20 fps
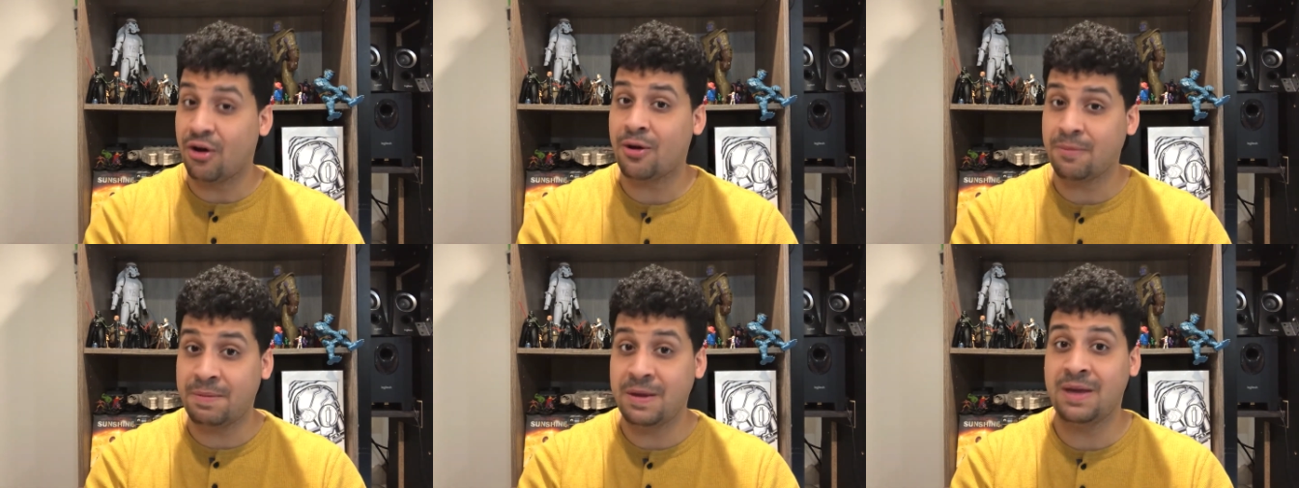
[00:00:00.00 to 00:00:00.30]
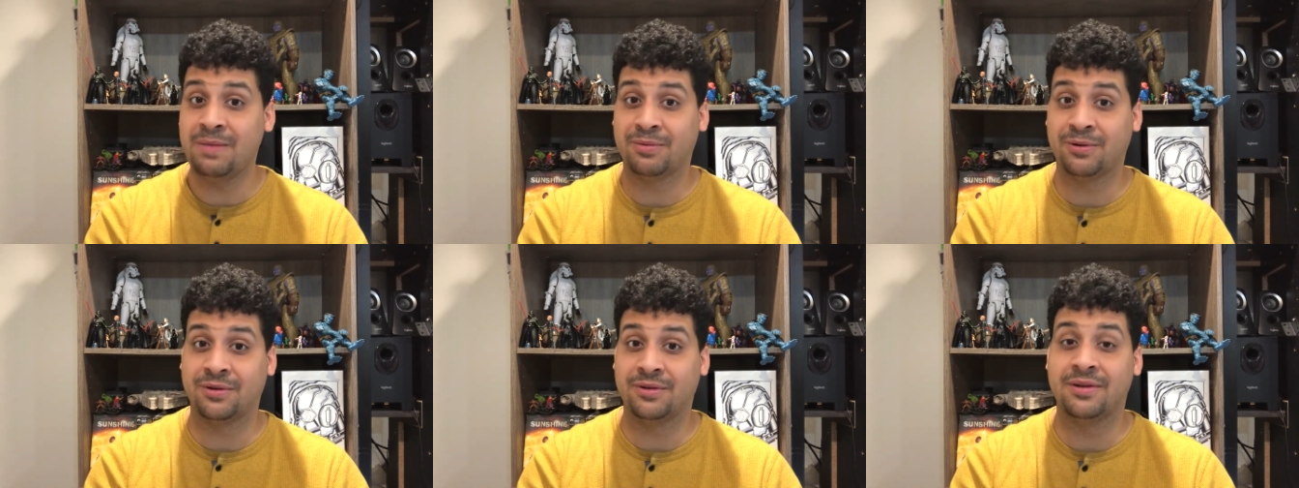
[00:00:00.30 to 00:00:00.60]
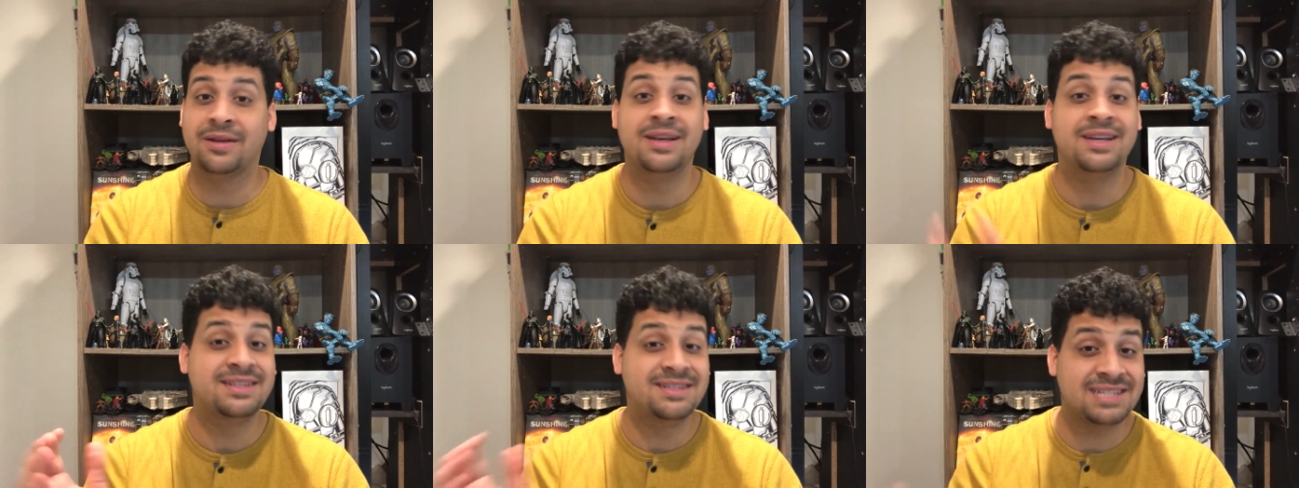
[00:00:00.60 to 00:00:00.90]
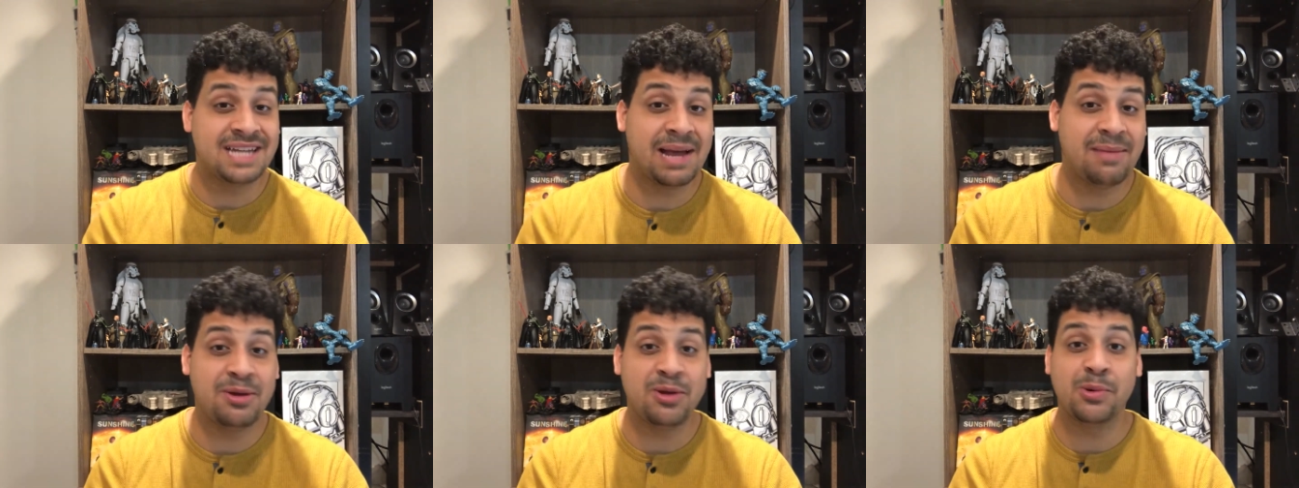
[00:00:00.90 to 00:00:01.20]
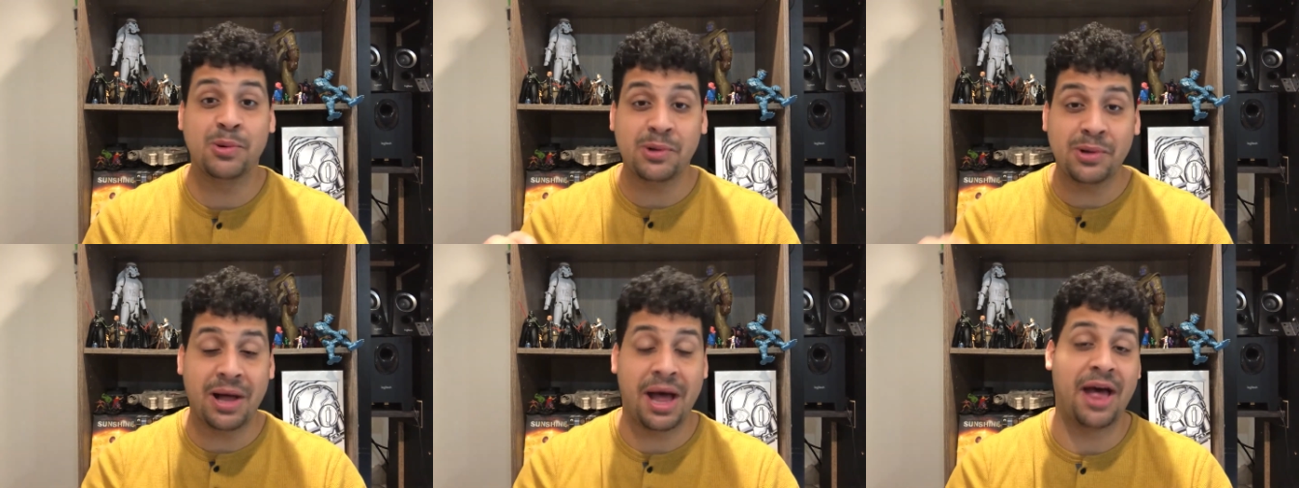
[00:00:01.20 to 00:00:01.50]
of all people,
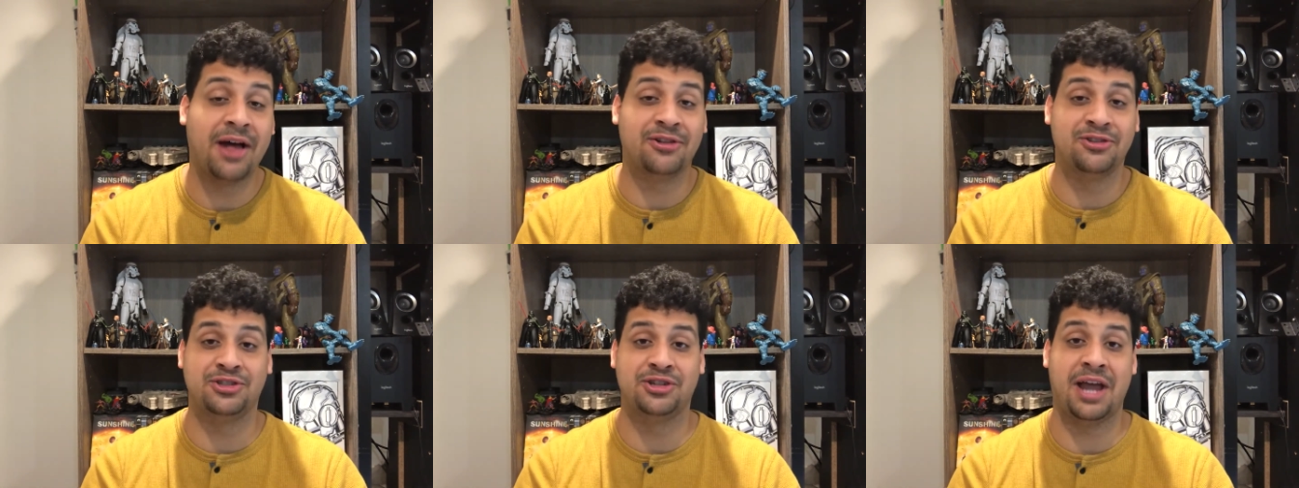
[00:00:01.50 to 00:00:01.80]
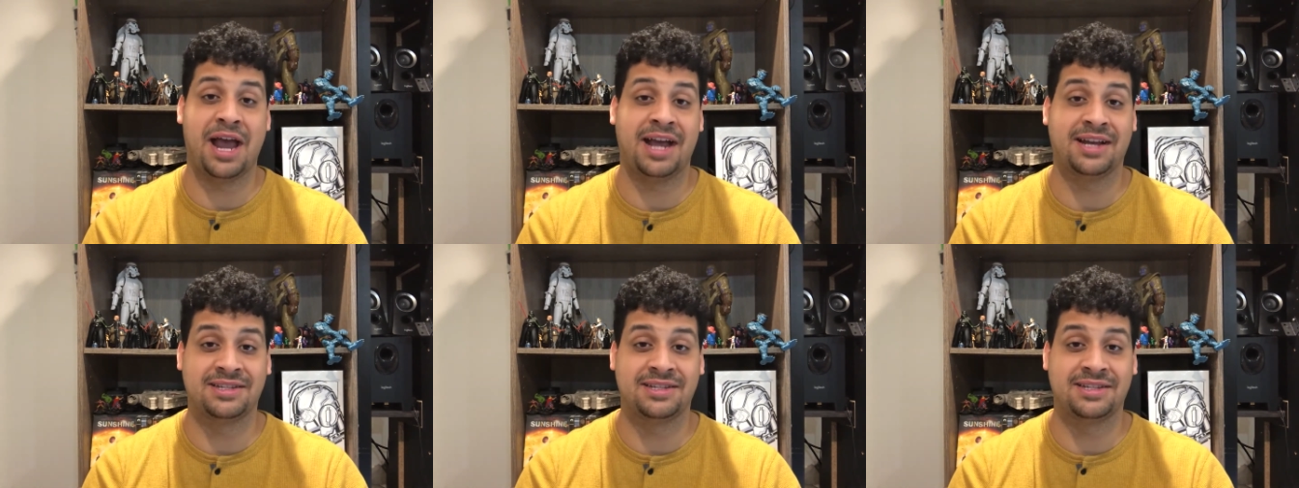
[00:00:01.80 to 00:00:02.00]
Samuel L.